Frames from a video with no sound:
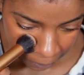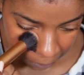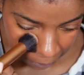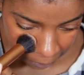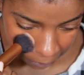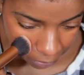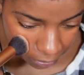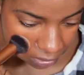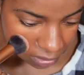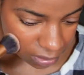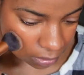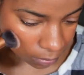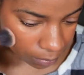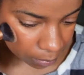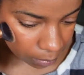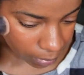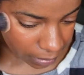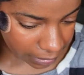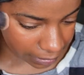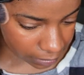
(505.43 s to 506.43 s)
I'm
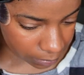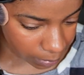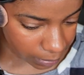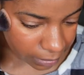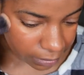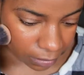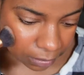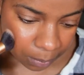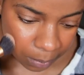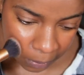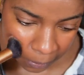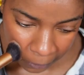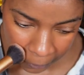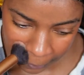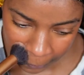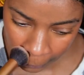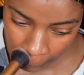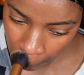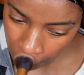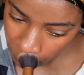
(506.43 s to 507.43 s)
actually
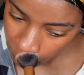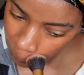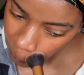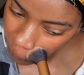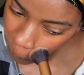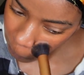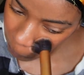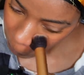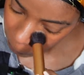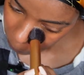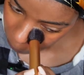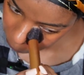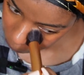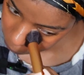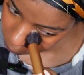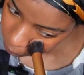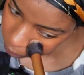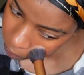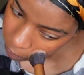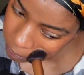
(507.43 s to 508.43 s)
shocked that
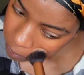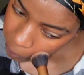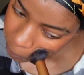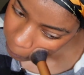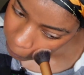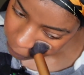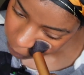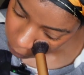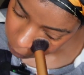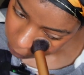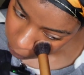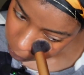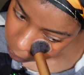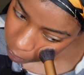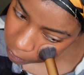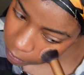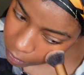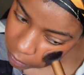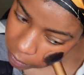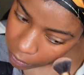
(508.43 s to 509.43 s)

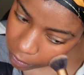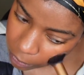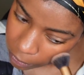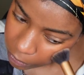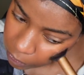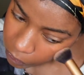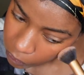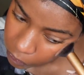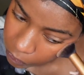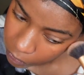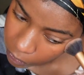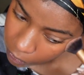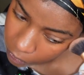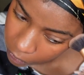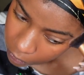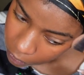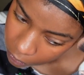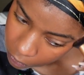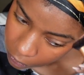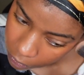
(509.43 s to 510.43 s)
it's a little
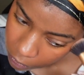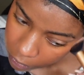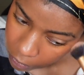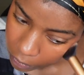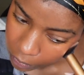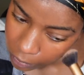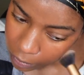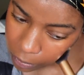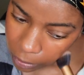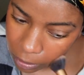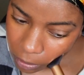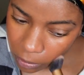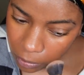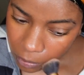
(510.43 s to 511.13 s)
light for me.